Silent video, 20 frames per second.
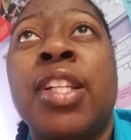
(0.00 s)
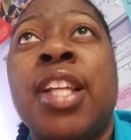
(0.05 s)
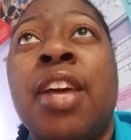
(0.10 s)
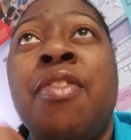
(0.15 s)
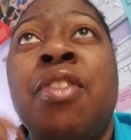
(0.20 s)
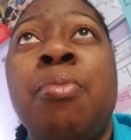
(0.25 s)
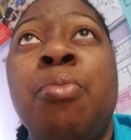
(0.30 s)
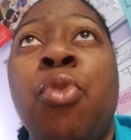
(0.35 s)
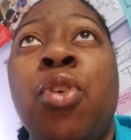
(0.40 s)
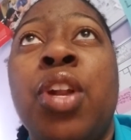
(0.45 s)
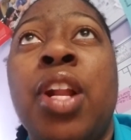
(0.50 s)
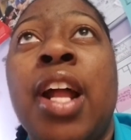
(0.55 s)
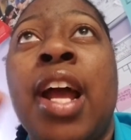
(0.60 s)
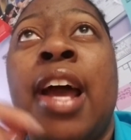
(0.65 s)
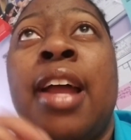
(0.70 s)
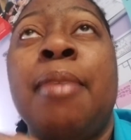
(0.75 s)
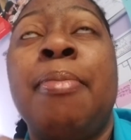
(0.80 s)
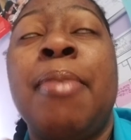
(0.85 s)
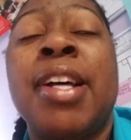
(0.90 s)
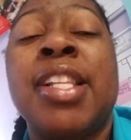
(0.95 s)
Cause every morning I
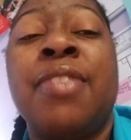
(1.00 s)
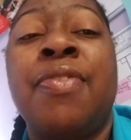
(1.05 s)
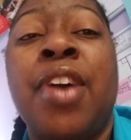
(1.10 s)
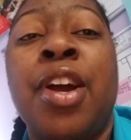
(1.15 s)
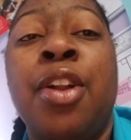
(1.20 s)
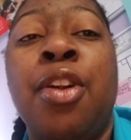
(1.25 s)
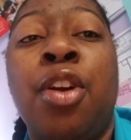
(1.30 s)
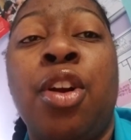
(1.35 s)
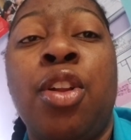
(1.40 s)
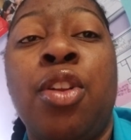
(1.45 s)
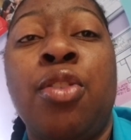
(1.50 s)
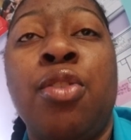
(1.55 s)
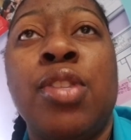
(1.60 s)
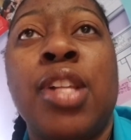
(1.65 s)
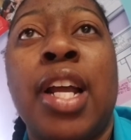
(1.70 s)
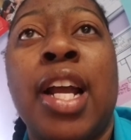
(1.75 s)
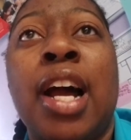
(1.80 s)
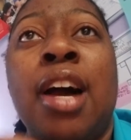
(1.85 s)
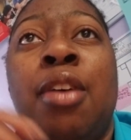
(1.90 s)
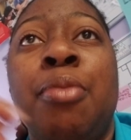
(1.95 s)
had a pacifier in her clothes.
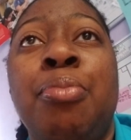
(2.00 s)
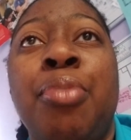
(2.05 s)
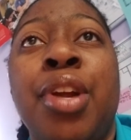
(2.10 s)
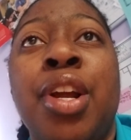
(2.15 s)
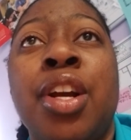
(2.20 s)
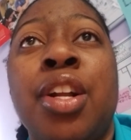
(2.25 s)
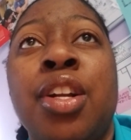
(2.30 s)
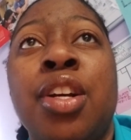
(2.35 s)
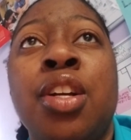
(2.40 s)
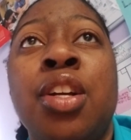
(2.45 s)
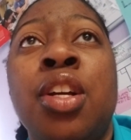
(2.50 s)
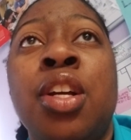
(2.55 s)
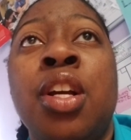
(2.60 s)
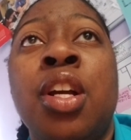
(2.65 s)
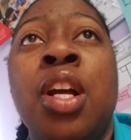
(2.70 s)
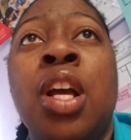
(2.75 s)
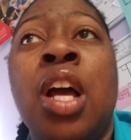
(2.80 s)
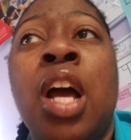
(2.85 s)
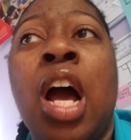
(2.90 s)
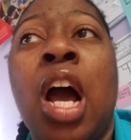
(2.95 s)
Like I'll bring her to,
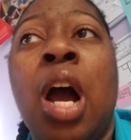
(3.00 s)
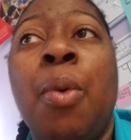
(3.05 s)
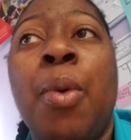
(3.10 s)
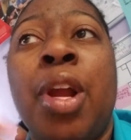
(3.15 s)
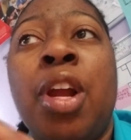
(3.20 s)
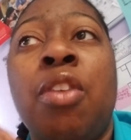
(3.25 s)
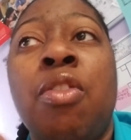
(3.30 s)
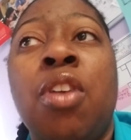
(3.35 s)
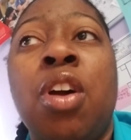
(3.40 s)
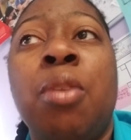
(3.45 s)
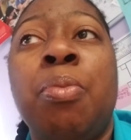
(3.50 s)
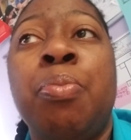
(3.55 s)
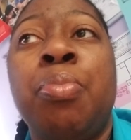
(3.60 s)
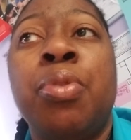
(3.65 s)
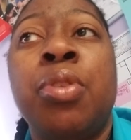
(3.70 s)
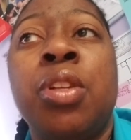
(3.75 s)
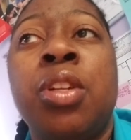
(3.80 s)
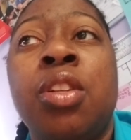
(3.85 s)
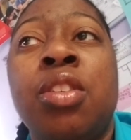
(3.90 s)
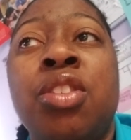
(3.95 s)
I'll wake her up.
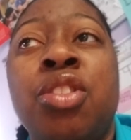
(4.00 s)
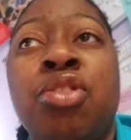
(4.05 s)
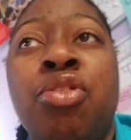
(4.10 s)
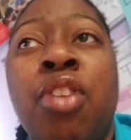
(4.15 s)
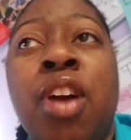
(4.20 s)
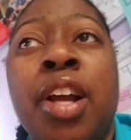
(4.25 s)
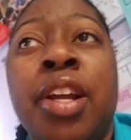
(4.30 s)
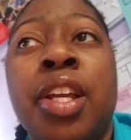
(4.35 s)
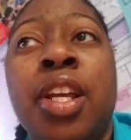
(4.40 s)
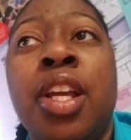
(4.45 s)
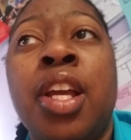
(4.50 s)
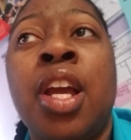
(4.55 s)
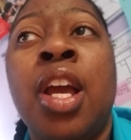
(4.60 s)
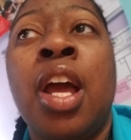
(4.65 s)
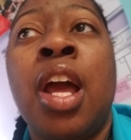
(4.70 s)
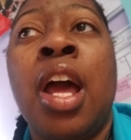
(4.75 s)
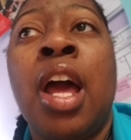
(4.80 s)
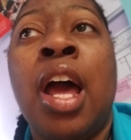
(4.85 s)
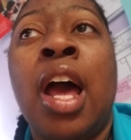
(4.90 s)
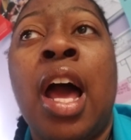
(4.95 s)
She's groggy.
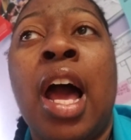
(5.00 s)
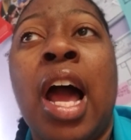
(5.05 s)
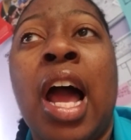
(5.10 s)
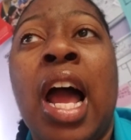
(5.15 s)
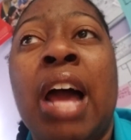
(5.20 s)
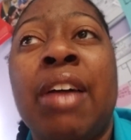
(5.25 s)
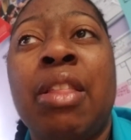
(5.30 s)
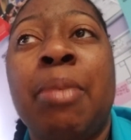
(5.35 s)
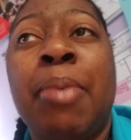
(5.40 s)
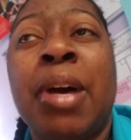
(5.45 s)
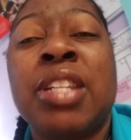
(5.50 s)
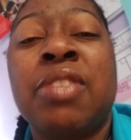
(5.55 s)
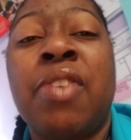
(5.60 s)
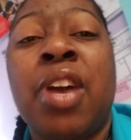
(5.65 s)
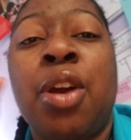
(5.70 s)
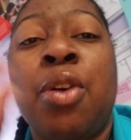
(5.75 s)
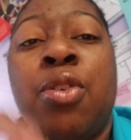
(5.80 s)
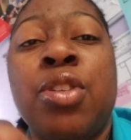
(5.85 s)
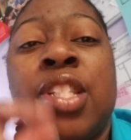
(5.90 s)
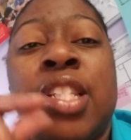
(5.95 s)
I had the
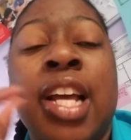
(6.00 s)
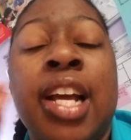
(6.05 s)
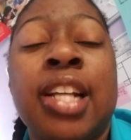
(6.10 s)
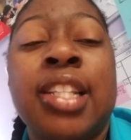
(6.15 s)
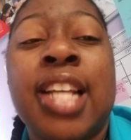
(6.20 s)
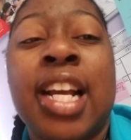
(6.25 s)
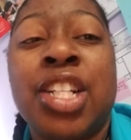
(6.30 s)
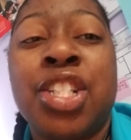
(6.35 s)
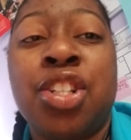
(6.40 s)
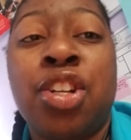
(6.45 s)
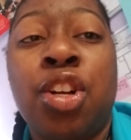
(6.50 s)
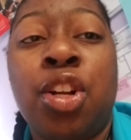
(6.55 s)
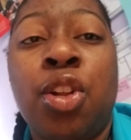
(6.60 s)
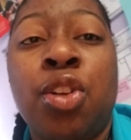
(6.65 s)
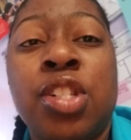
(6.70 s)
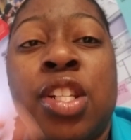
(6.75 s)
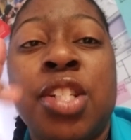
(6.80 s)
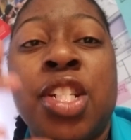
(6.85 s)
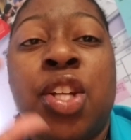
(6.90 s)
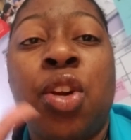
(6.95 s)
pacifier always attached to her
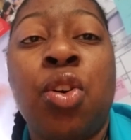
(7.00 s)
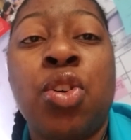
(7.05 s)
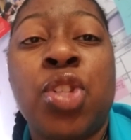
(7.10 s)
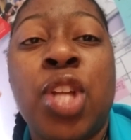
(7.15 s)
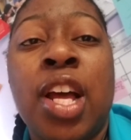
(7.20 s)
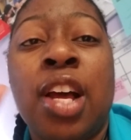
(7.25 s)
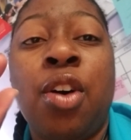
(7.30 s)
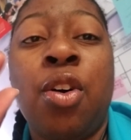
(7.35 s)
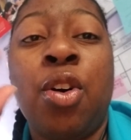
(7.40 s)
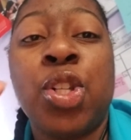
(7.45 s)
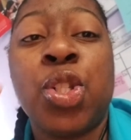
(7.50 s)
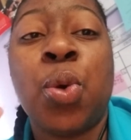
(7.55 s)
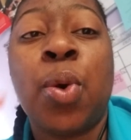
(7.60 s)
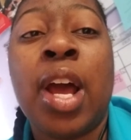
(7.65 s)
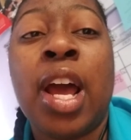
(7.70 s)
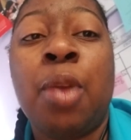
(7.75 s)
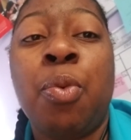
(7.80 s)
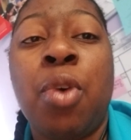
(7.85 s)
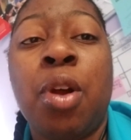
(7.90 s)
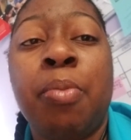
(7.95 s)
clothes. That she also also
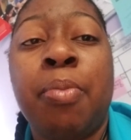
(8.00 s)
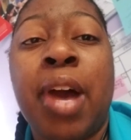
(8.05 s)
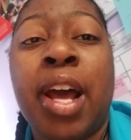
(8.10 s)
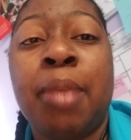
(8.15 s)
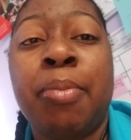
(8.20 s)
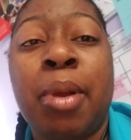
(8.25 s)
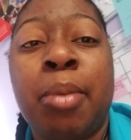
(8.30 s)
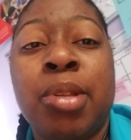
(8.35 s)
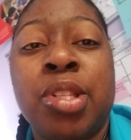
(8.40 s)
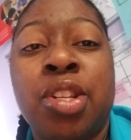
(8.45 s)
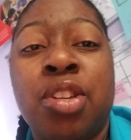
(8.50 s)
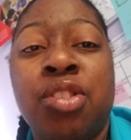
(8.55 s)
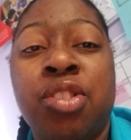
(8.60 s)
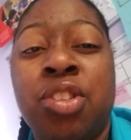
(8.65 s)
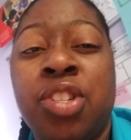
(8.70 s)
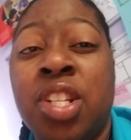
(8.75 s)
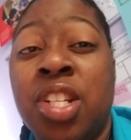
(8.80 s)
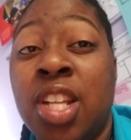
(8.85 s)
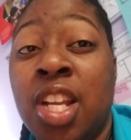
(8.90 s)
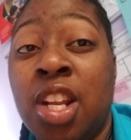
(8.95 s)
had one by the babysitter, so
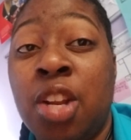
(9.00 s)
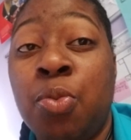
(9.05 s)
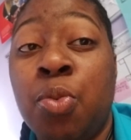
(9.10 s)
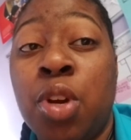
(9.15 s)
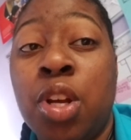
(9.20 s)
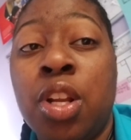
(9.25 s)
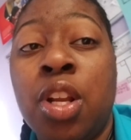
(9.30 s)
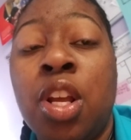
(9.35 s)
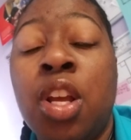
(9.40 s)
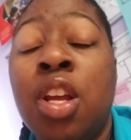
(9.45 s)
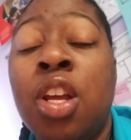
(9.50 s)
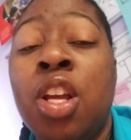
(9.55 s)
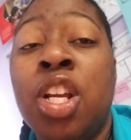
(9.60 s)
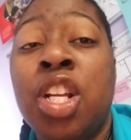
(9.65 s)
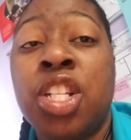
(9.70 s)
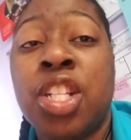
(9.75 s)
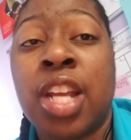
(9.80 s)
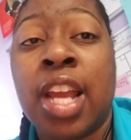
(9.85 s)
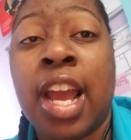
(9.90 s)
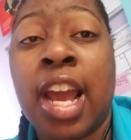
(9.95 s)
she needed one.
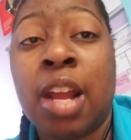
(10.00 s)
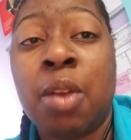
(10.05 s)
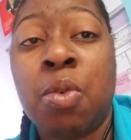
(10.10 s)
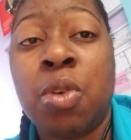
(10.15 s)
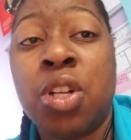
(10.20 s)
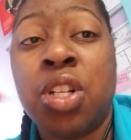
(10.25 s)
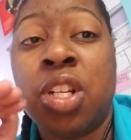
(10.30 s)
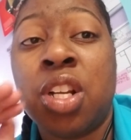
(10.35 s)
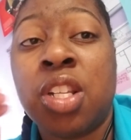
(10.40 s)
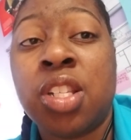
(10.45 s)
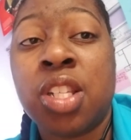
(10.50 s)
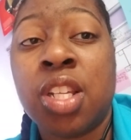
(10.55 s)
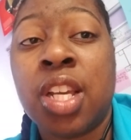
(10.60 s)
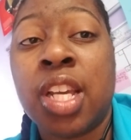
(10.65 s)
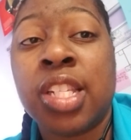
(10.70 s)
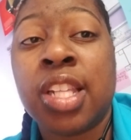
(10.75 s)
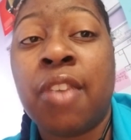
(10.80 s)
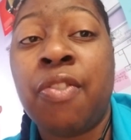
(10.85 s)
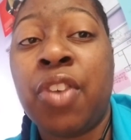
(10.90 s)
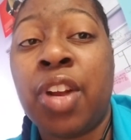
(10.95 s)
She had one just in
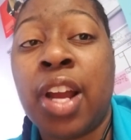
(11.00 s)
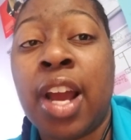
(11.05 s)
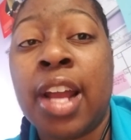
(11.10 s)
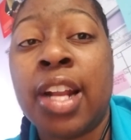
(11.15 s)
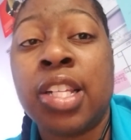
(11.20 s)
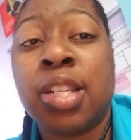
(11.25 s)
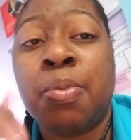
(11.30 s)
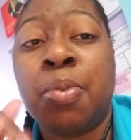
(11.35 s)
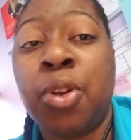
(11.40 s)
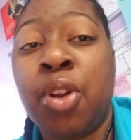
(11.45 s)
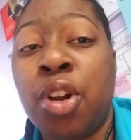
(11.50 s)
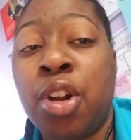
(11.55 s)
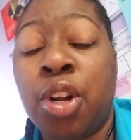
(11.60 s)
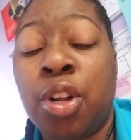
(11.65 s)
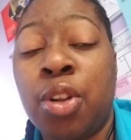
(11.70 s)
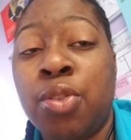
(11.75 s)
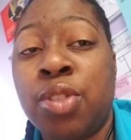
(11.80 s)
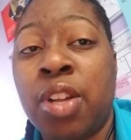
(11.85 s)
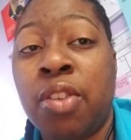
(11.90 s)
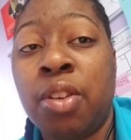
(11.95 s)
case I forgot it to put on her
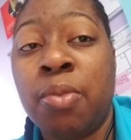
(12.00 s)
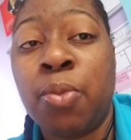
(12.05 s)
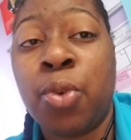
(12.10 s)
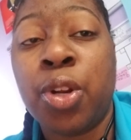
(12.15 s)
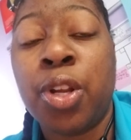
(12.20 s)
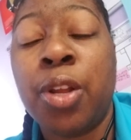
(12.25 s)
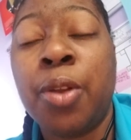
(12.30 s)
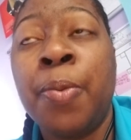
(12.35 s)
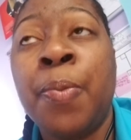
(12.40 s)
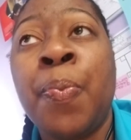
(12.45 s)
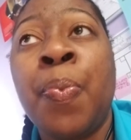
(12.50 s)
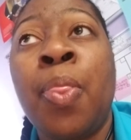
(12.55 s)
clothes every morning.